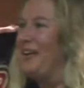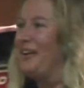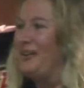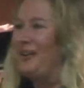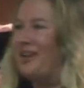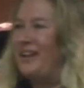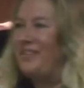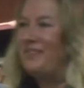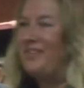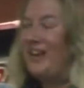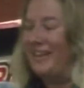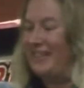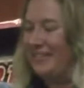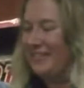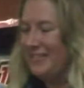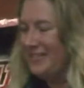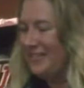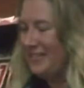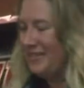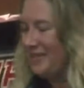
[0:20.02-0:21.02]
Good evening.
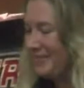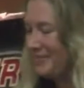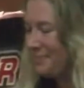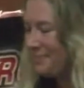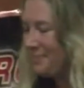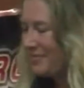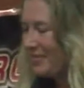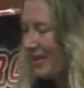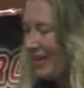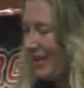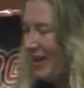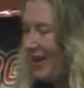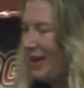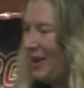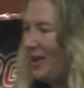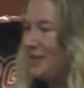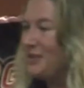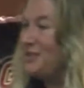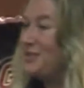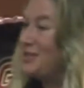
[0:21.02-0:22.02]

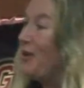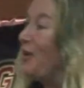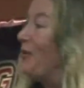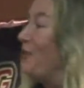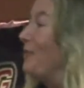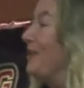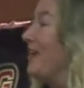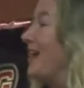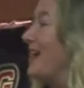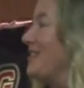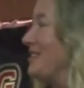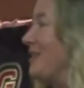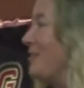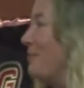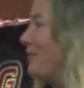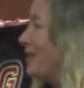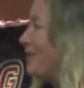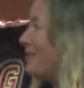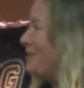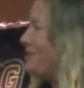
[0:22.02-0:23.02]
Yes,
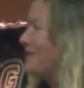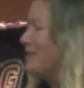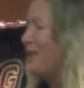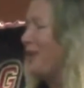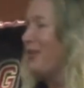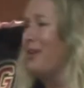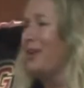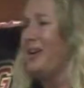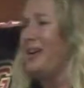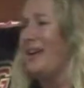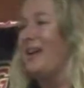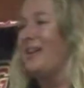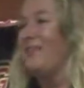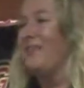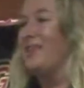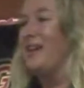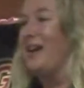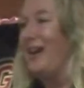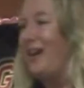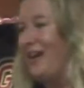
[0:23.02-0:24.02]
I'm Kirsten Ulrich. I have
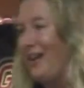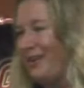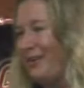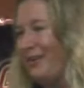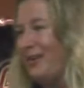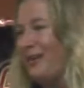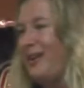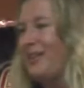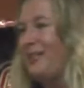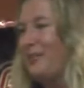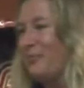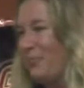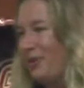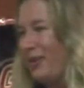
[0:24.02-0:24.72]
the honor and the